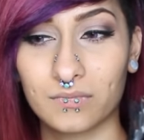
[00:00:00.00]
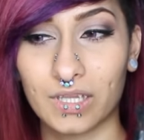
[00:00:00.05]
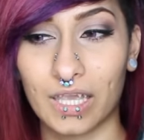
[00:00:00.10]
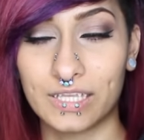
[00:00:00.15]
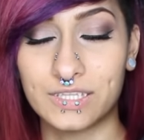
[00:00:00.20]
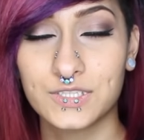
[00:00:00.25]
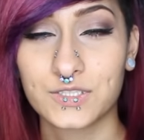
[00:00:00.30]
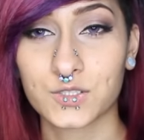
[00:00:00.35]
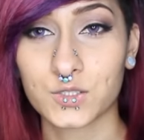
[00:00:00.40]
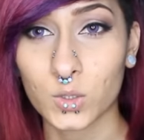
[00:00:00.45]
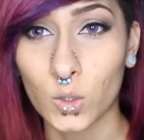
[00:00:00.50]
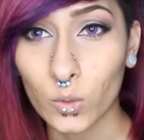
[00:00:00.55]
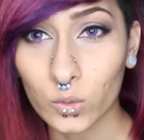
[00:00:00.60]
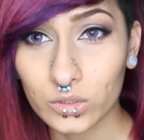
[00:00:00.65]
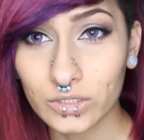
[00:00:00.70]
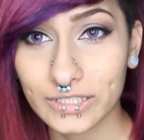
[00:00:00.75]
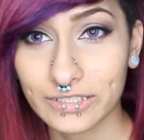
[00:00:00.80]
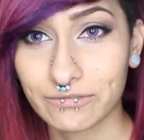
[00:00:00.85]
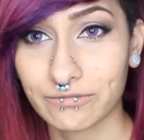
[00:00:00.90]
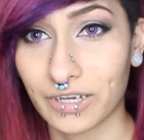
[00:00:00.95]
It's
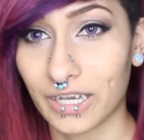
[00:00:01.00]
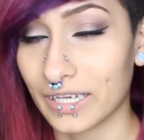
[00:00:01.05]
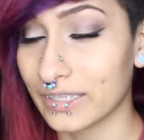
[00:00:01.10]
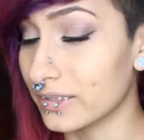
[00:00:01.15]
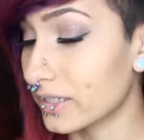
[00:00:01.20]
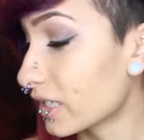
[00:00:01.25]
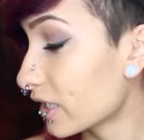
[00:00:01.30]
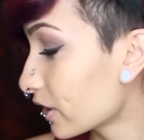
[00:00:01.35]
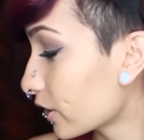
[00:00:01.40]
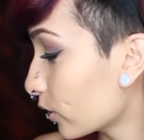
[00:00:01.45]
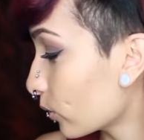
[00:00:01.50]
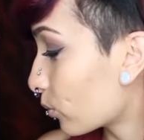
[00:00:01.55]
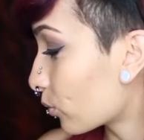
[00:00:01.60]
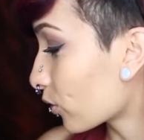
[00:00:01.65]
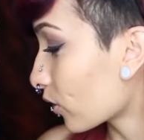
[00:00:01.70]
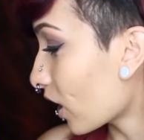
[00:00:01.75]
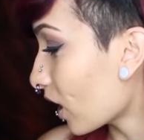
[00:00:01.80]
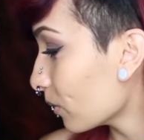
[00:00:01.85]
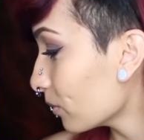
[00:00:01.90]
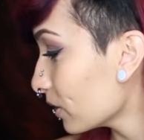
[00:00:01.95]
totally fine. The
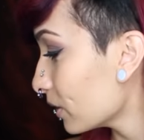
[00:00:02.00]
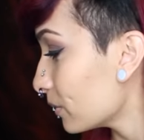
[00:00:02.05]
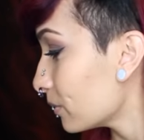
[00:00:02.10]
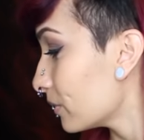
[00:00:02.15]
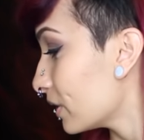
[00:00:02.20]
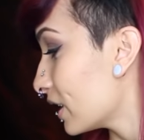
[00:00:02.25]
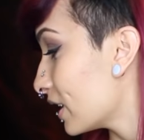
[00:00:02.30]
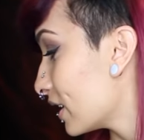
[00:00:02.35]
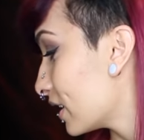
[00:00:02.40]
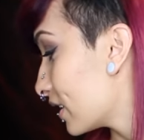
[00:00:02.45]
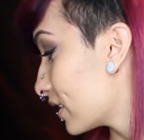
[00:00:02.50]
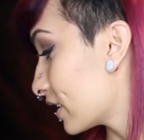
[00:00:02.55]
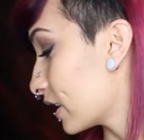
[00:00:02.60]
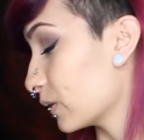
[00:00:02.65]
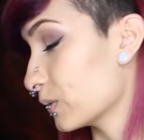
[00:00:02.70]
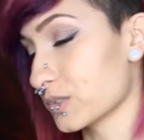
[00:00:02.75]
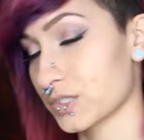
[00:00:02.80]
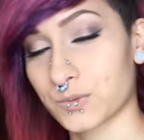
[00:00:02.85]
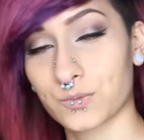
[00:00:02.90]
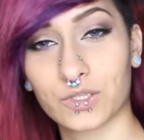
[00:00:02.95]
problem
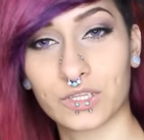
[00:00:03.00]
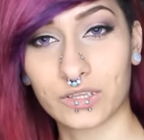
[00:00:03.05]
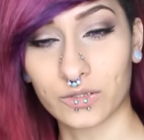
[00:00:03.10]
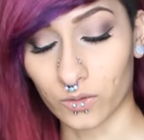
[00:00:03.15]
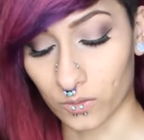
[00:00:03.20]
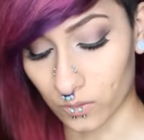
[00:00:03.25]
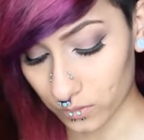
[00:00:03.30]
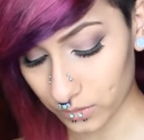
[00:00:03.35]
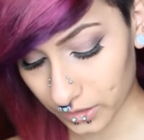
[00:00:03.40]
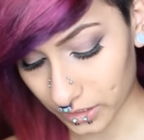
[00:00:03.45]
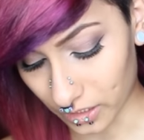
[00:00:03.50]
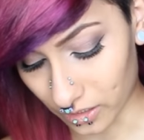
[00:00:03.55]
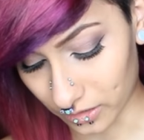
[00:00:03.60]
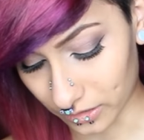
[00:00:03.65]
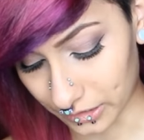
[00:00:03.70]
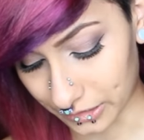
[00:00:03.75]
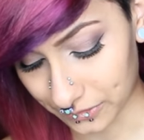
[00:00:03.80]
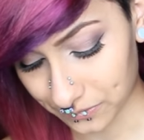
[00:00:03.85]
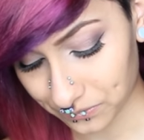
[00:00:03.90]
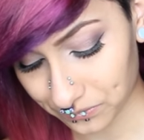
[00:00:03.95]
that was with the old
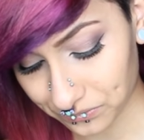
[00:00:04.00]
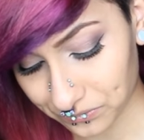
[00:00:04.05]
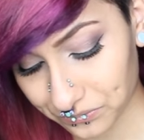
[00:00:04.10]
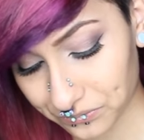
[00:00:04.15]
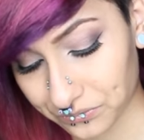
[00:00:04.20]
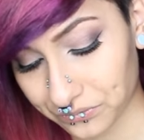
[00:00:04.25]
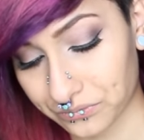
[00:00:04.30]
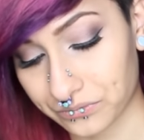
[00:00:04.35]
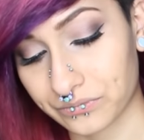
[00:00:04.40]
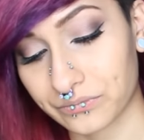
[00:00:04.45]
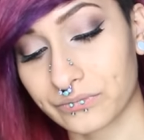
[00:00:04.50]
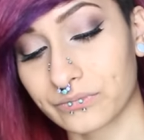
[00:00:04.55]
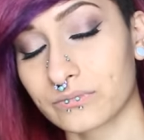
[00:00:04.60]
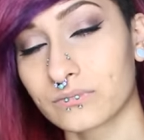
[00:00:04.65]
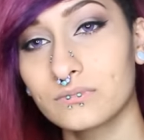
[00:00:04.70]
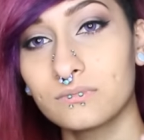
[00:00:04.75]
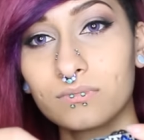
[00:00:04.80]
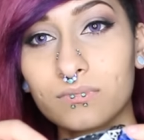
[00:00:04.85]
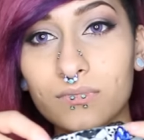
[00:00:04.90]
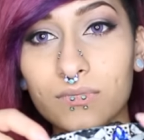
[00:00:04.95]
collar,
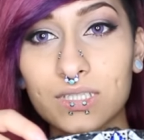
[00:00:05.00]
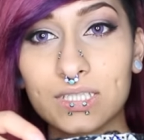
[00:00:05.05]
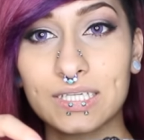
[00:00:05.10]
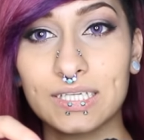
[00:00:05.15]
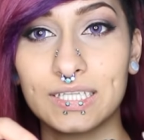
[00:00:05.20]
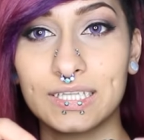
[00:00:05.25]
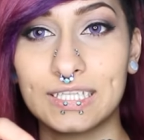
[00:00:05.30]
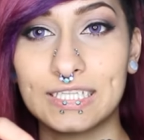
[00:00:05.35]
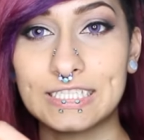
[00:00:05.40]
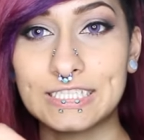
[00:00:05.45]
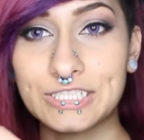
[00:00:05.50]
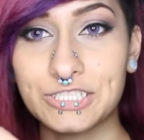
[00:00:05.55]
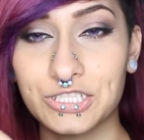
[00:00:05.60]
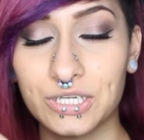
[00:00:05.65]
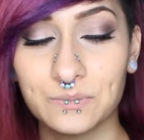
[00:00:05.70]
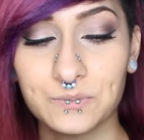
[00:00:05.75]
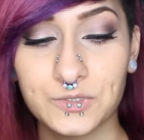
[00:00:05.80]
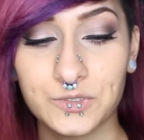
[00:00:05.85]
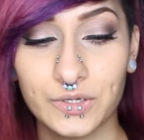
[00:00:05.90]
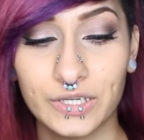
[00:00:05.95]
these
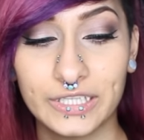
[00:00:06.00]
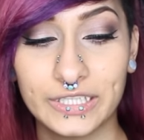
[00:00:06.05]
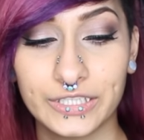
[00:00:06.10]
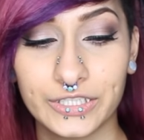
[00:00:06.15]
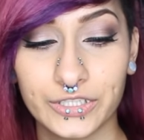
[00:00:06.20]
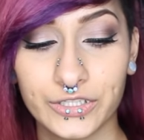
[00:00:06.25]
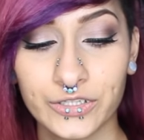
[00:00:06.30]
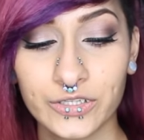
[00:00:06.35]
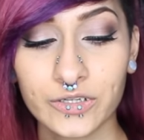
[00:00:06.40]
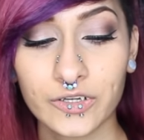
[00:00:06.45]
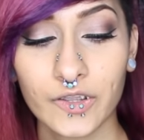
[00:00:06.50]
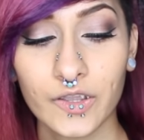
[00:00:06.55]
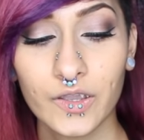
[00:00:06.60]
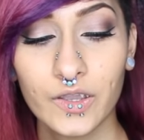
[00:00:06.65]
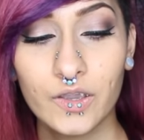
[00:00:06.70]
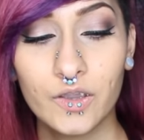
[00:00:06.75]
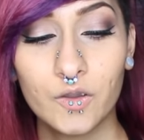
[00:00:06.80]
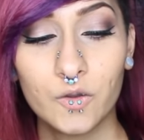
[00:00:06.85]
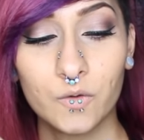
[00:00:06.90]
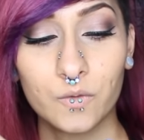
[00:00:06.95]
gems right here,
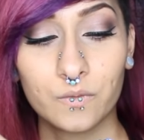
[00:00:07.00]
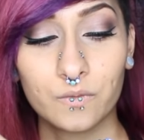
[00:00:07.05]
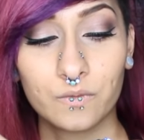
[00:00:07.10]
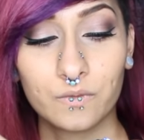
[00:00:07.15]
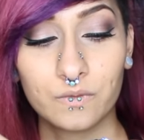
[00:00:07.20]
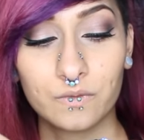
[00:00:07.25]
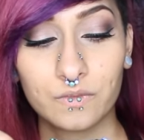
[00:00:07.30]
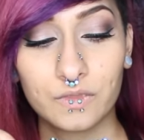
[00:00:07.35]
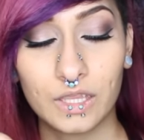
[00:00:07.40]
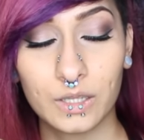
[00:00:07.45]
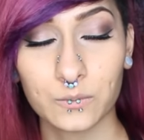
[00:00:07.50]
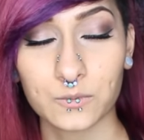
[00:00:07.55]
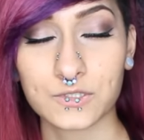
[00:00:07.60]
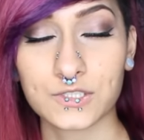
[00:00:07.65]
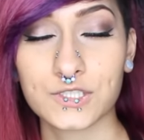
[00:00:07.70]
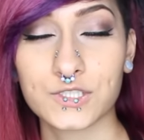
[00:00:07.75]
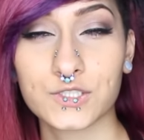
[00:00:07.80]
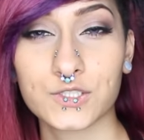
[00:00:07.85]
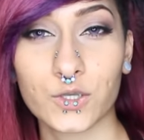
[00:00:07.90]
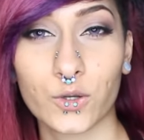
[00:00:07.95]
they were
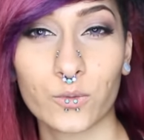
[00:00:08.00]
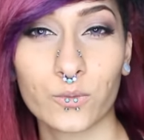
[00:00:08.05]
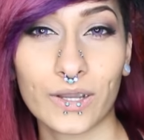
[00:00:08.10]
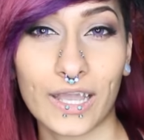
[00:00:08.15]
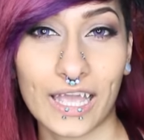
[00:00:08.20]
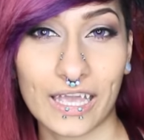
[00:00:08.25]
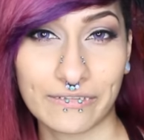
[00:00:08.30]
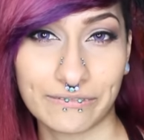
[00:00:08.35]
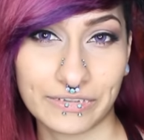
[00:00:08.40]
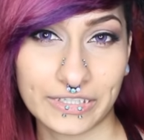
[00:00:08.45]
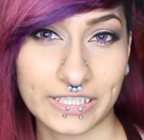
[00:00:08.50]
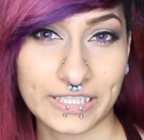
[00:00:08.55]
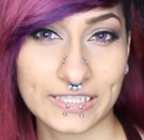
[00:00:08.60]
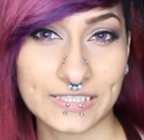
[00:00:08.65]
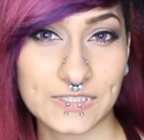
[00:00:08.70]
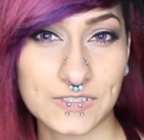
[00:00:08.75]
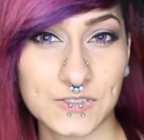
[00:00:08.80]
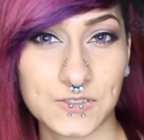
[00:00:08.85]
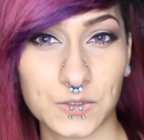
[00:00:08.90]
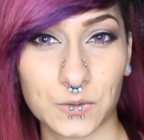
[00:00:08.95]
so heavy
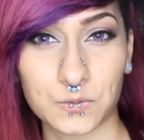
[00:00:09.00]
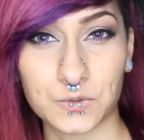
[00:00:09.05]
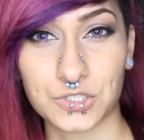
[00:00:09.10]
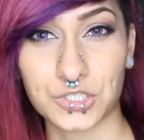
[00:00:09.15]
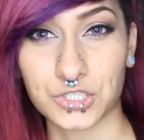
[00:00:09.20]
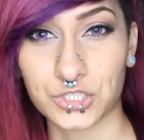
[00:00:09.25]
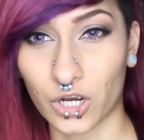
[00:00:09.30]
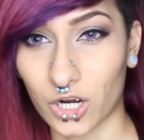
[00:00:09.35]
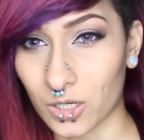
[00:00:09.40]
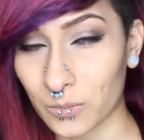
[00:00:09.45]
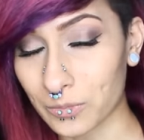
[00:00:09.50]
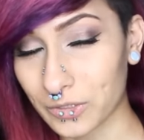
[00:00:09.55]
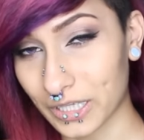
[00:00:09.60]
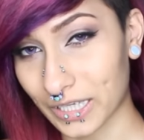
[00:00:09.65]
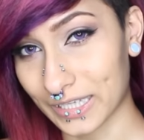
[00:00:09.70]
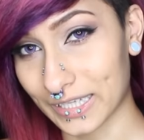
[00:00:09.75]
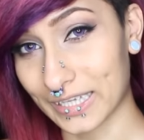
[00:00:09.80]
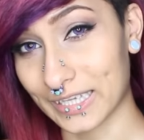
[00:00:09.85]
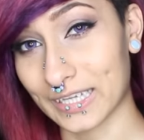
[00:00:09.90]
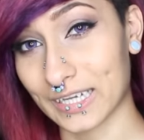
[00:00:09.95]
and so sharp
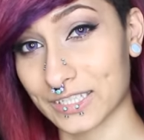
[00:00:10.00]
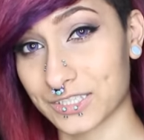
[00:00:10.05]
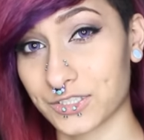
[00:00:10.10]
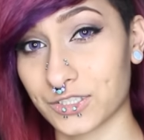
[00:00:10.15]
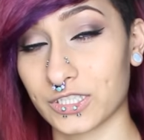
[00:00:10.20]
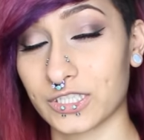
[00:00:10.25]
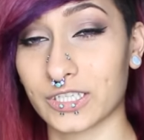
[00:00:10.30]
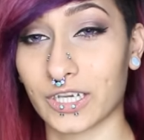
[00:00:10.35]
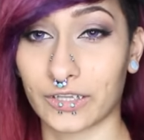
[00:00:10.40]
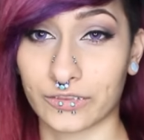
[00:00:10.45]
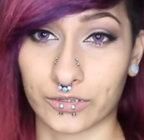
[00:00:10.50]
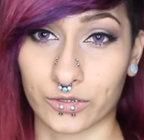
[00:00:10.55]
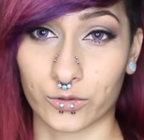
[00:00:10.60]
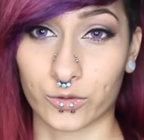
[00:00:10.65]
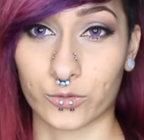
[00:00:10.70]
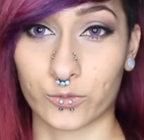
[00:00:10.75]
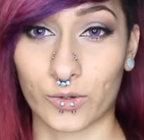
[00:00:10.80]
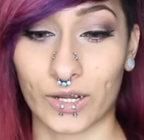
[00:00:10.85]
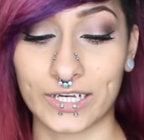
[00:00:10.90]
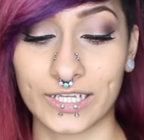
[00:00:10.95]
that it actually cut the
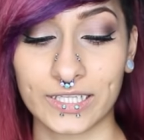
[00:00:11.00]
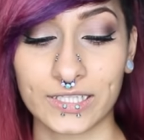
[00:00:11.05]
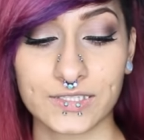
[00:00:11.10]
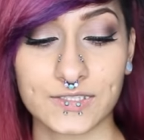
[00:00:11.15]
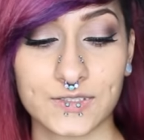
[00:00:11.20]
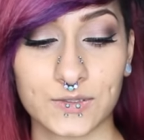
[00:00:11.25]
threading.